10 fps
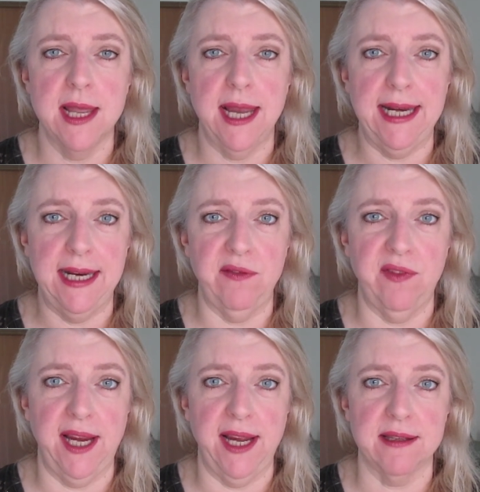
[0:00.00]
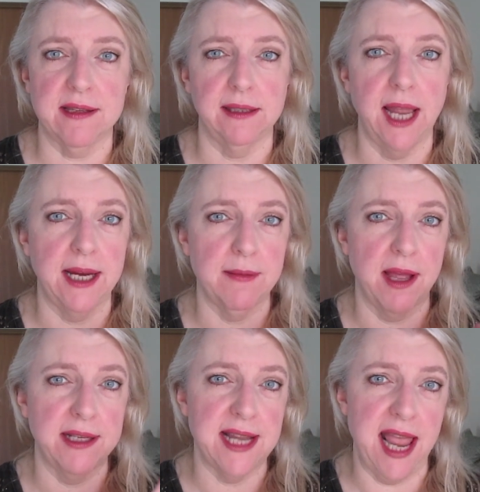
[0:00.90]
in advance, like
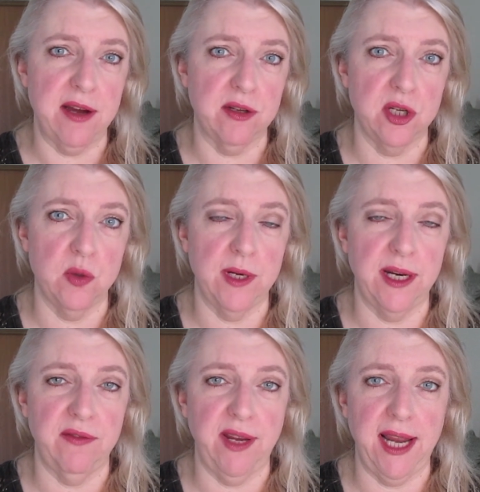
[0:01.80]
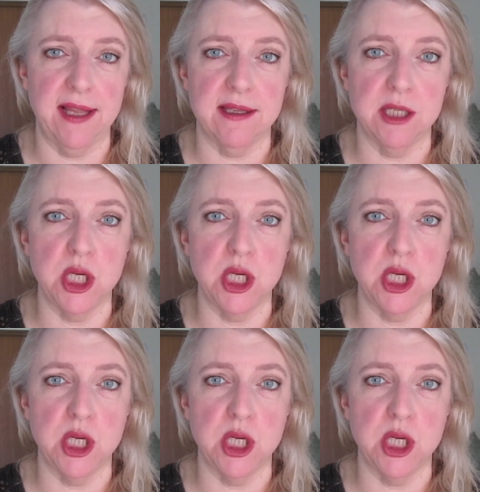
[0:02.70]
a day or two in advance,